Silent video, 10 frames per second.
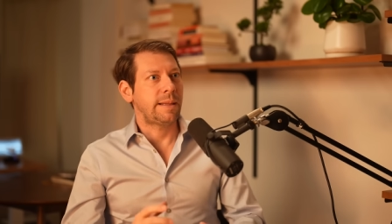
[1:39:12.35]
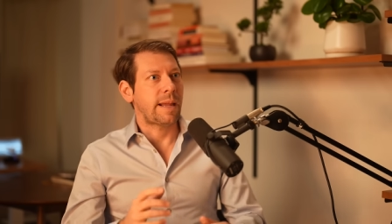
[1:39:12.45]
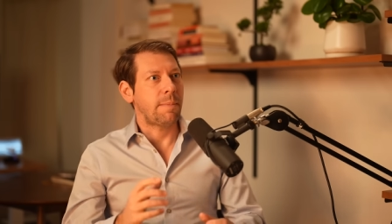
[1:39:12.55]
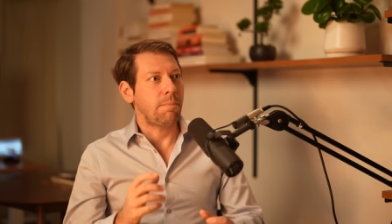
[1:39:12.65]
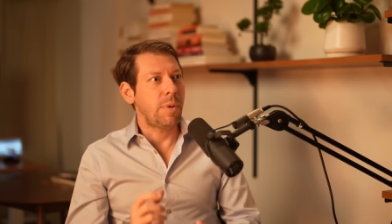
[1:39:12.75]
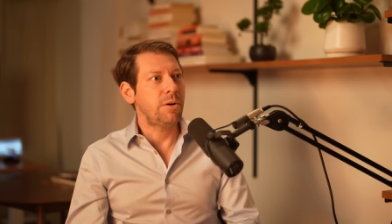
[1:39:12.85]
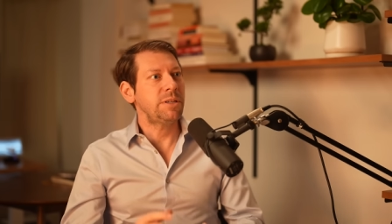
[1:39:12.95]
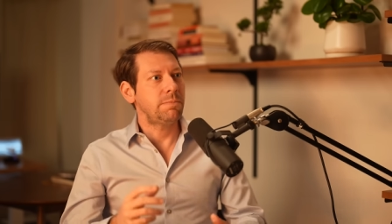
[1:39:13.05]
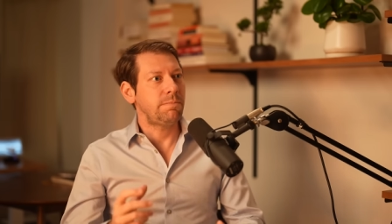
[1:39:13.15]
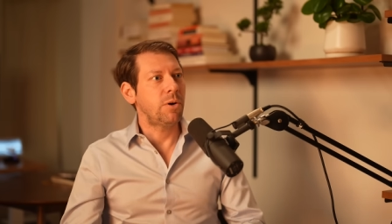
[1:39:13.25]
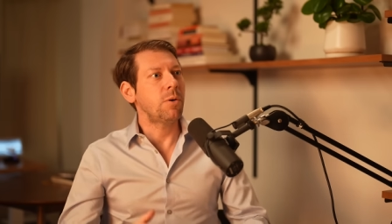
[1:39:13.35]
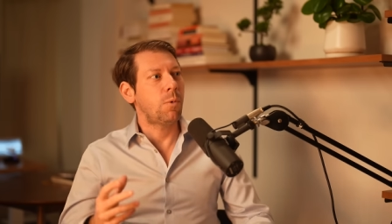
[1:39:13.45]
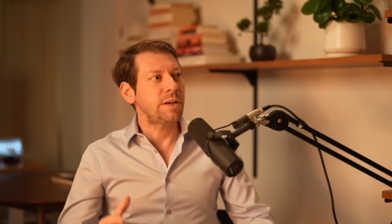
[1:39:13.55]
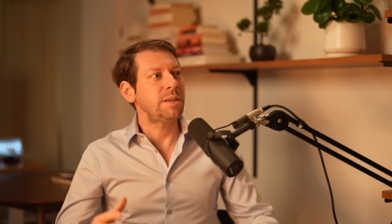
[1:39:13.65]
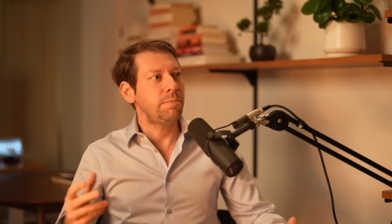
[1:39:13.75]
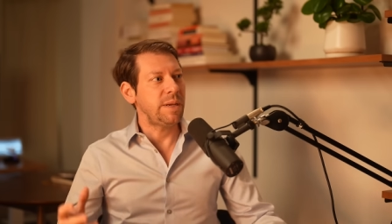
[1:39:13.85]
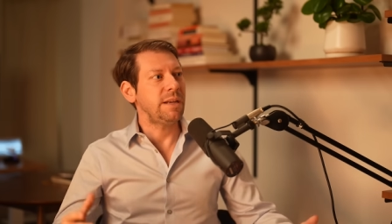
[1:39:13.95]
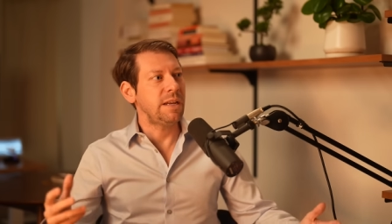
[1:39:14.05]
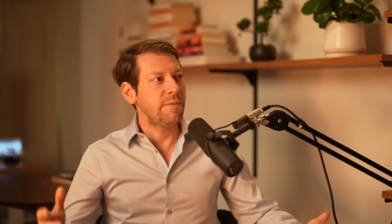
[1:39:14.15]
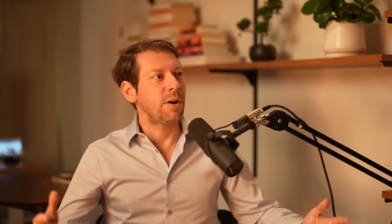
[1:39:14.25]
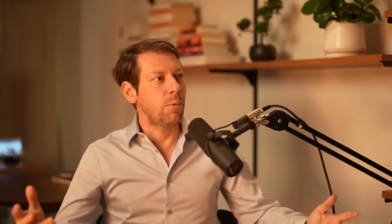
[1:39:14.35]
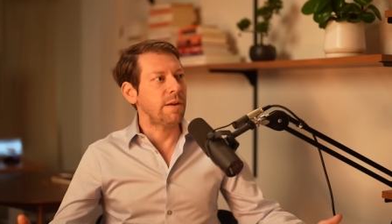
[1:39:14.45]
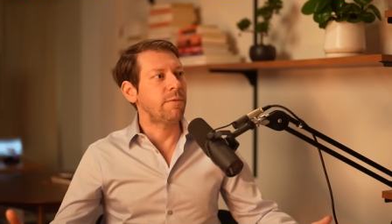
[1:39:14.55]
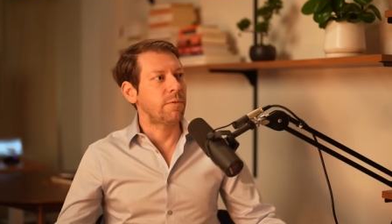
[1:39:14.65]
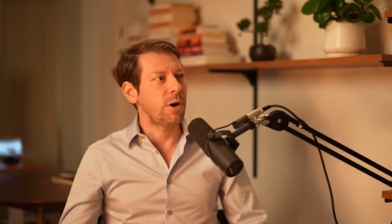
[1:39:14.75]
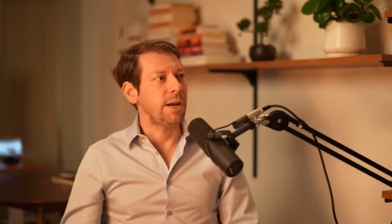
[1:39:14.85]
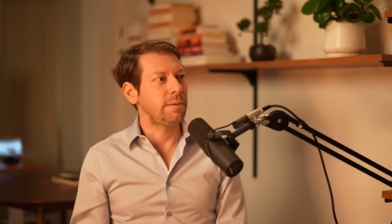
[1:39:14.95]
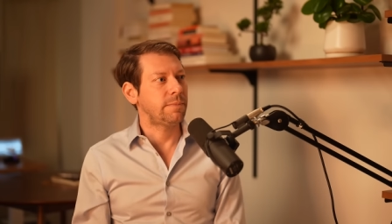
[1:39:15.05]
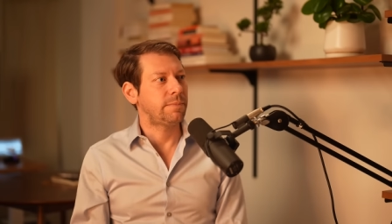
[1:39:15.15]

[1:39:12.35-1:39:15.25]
that most milk wasn't being given away for free